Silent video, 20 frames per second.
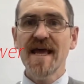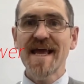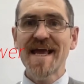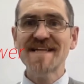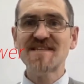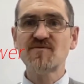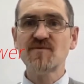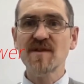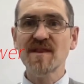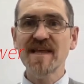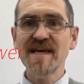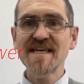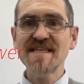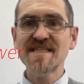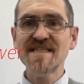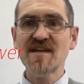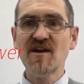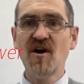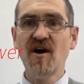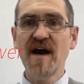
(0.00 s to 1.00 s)
It's
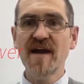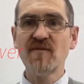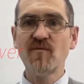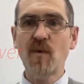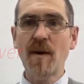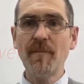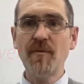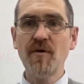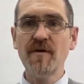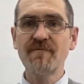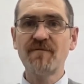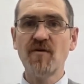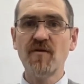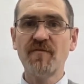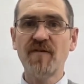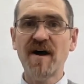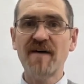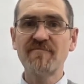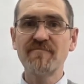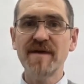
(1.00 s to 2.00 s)
released at a height of
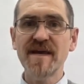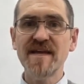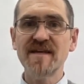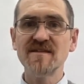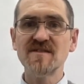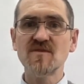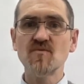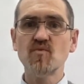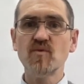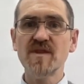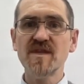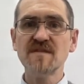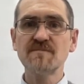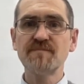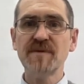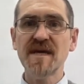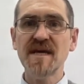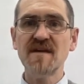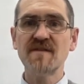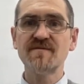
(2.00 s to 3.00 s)
1.45 meters with a
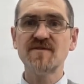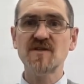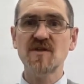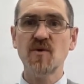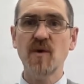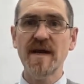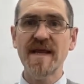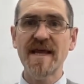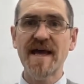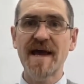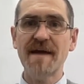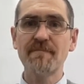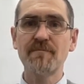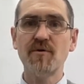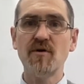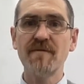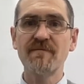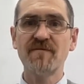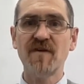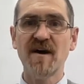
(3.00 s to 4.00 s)
speed of
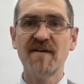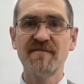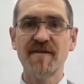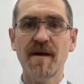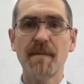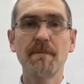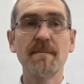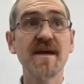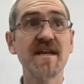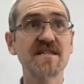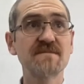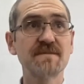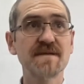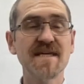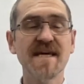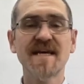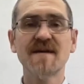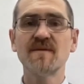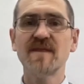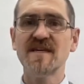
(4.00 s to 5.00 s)
28.5 meters per
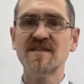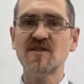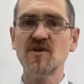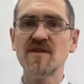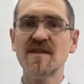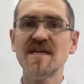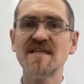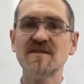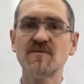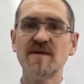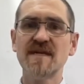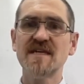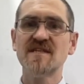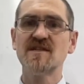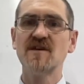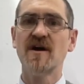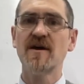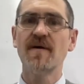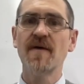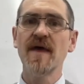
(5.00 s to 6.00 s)
second. There's two things that we need to
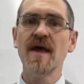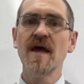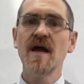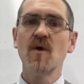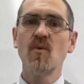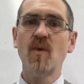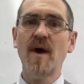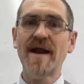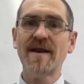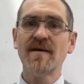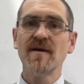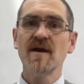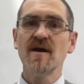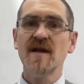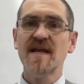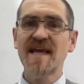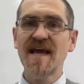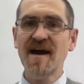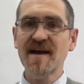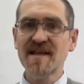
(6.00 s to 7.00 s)
know. One,
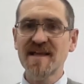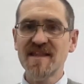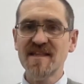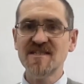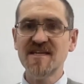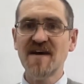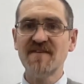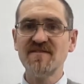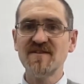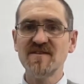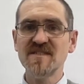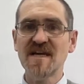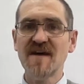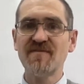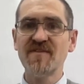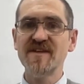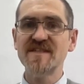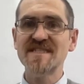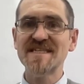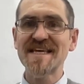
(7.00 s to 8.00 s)
calculate the
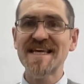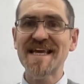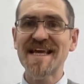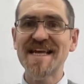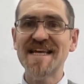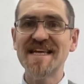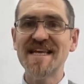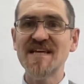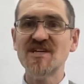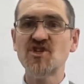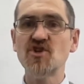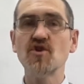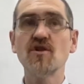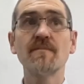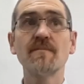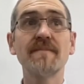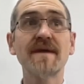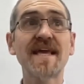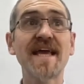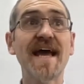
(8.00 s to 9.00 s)
javelin's initial
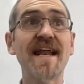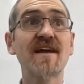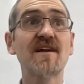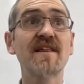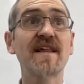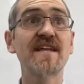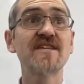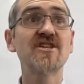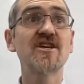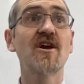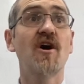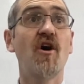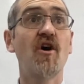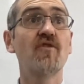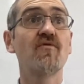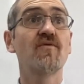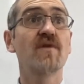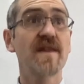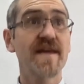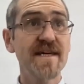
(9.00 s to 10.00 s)
mechanical energy on
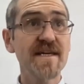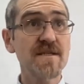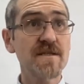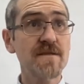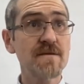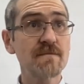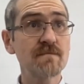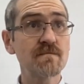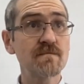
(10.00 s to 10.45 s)
release.